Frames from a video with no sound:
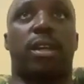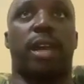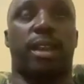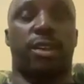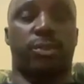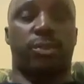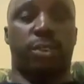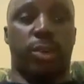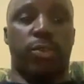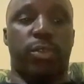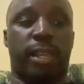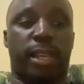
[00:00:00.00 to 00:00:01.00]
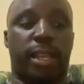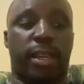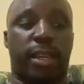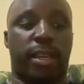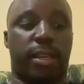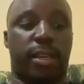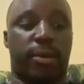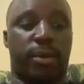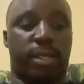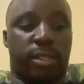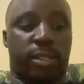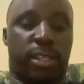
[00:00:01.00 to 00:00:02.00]
Udaneng,
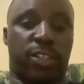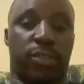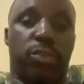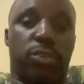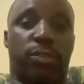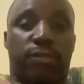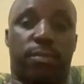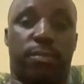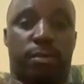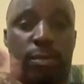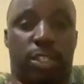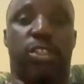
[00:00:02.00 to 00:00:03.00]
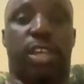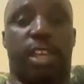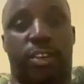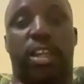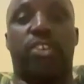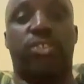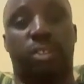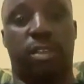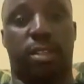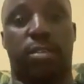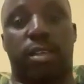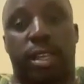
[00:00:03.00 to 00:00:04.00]
which is Institute of Teacher Education at